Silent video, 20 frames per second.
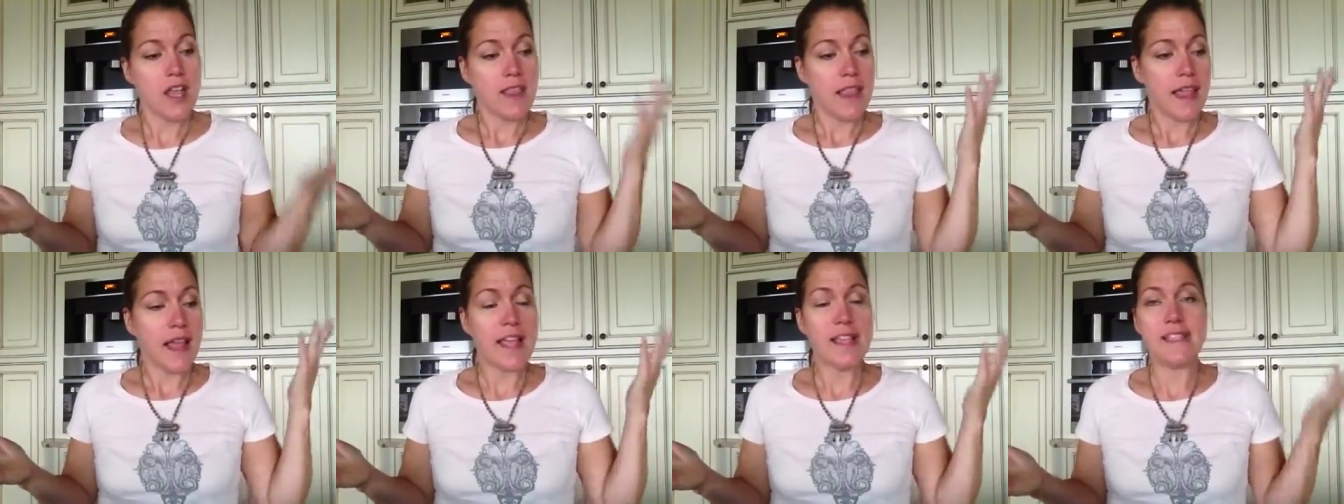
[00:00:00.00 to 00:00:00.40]

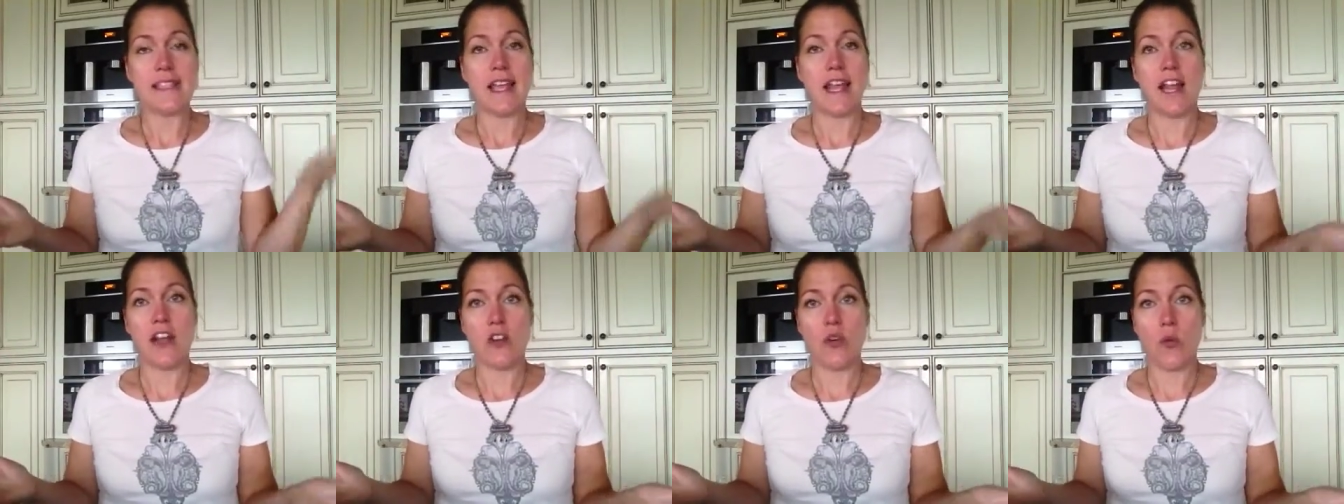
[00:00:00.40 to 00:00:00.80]
like I
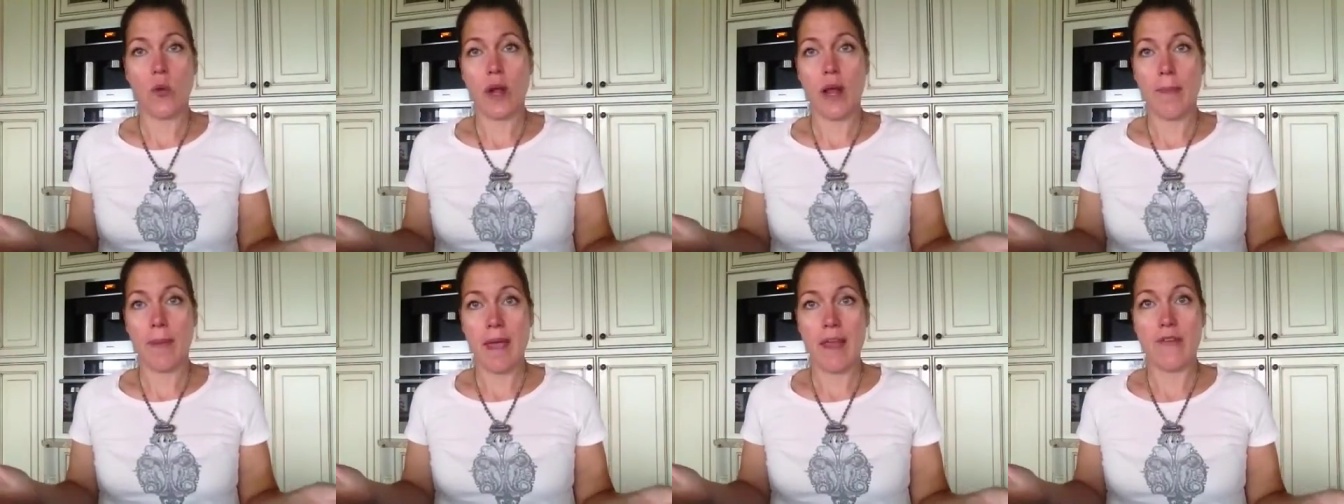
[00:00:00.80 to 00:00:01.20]
said, I don't know
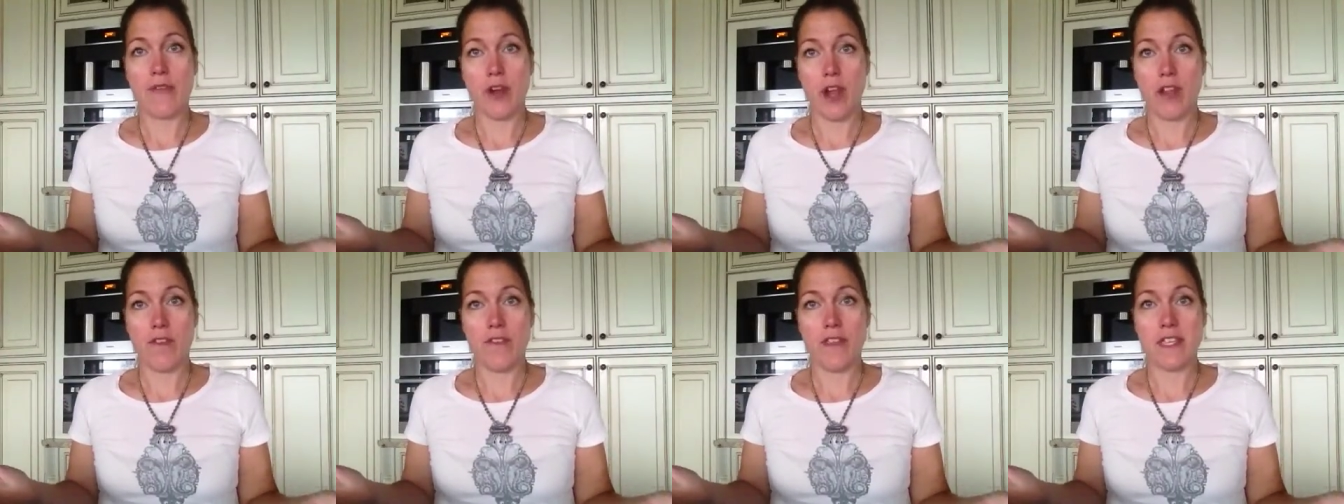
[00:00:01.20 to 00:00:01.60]
what I paid for
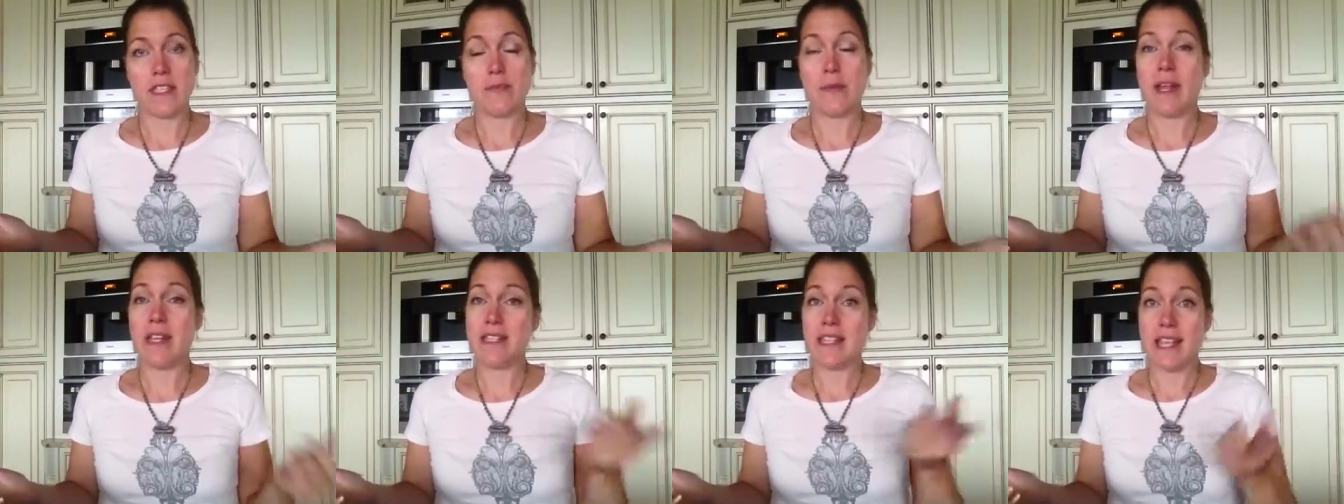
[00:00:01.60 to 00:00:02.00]
all of this,
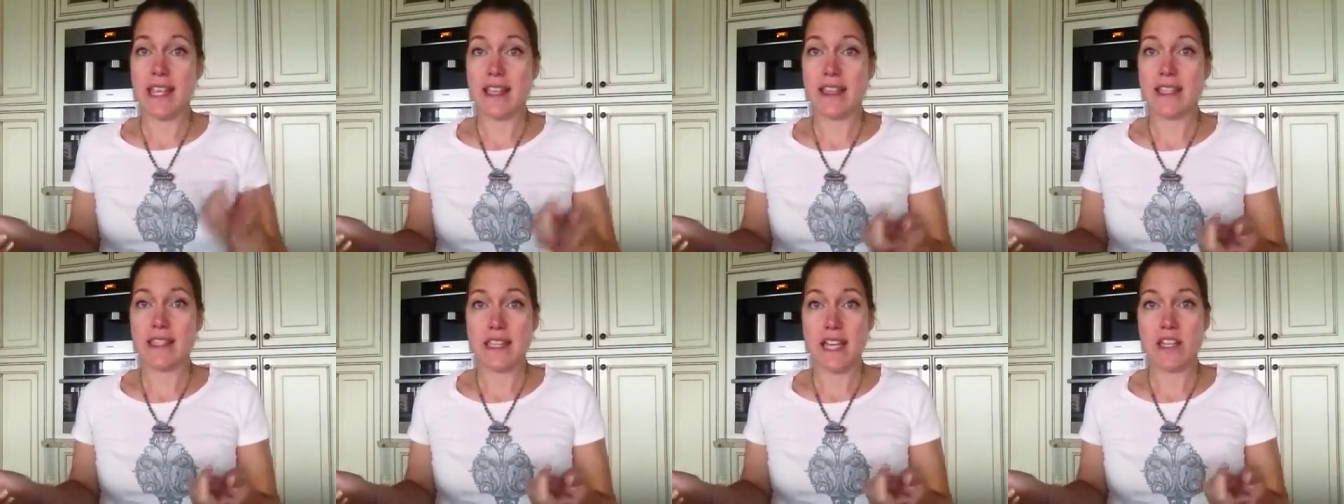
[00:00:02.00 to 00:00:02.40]
but I did
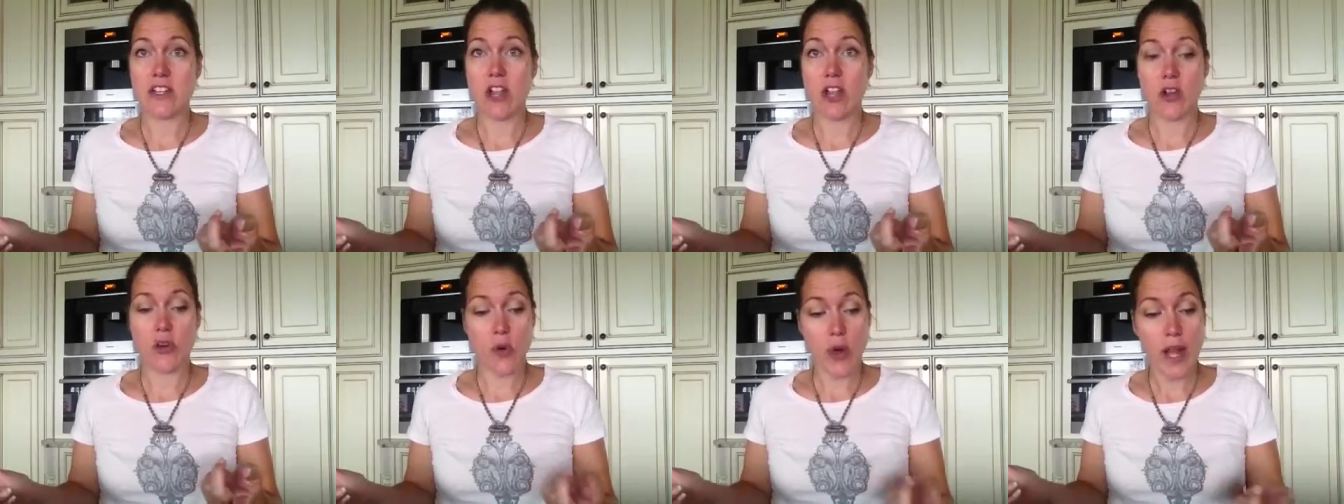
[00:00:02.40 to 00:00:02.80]
get the $10
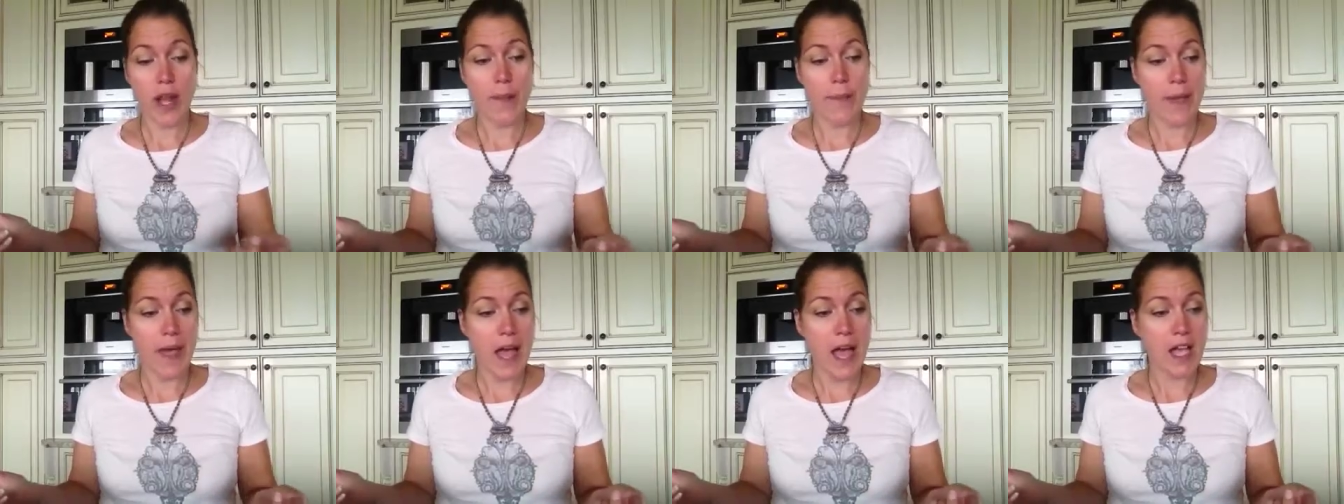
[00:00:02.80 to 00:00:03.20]

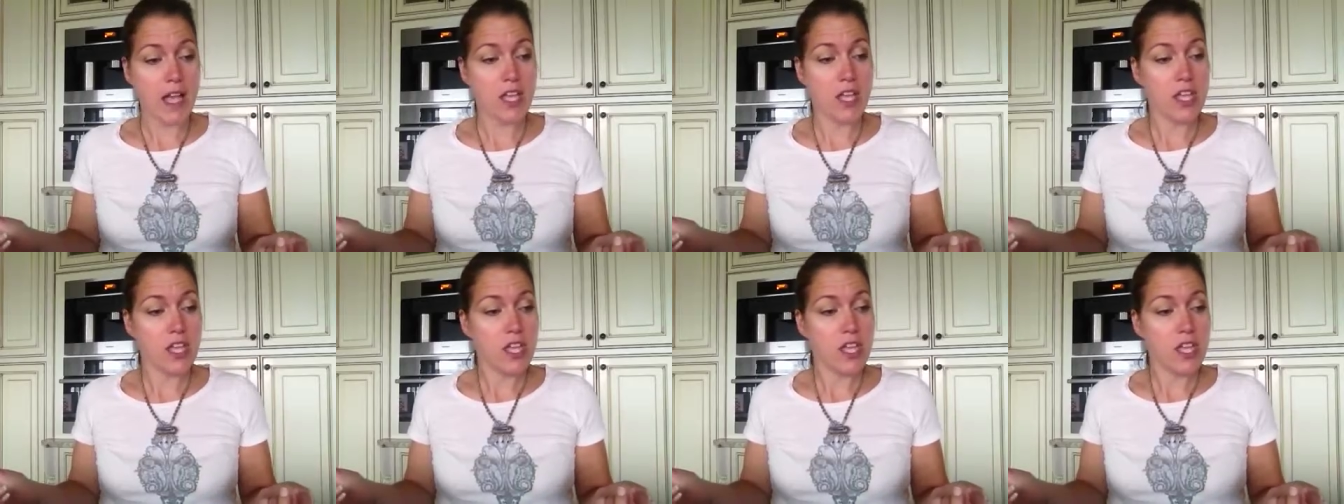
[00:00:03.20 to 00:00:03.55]
credit back.